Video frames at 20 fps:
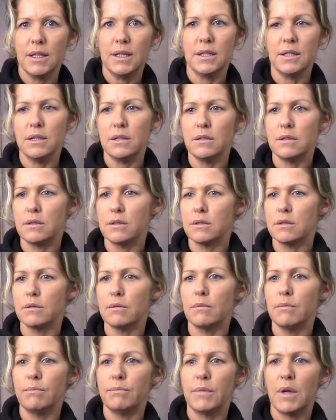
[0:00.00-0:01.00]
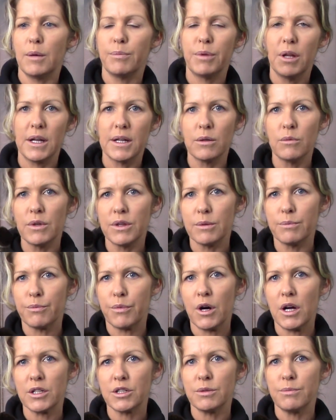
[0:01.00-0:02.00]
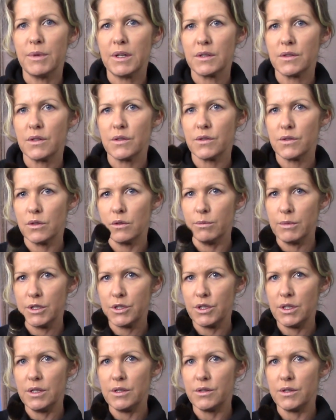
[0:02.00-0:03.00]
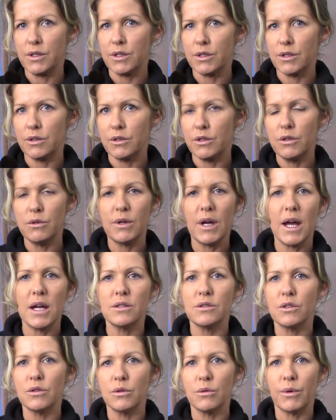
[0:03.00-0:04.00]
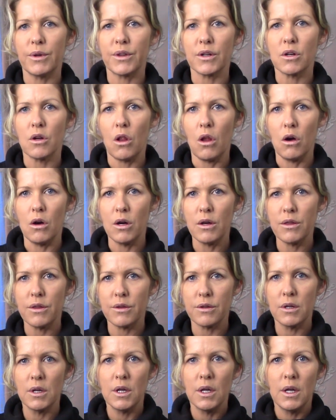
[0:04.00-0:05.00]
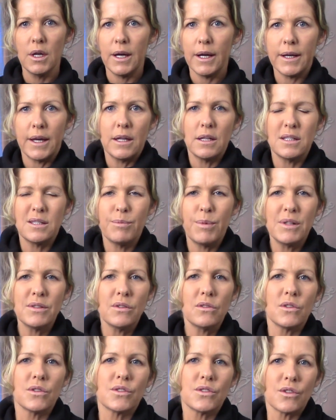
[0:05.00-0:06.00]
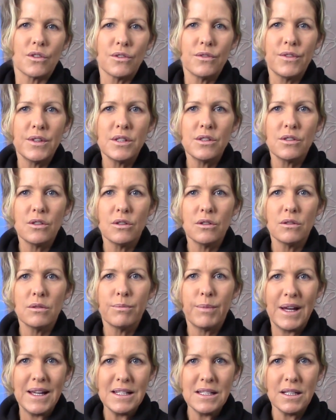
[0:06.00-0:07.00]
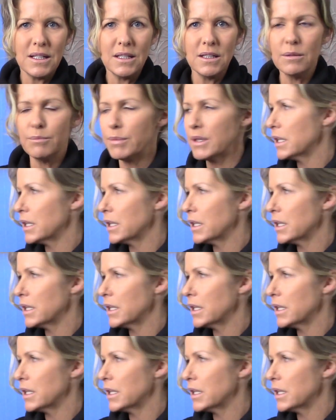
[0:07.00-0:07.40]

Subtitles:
is applying with a brush makes it so much easier. You can do it with a cloth. Again, it depends on the surface you're painting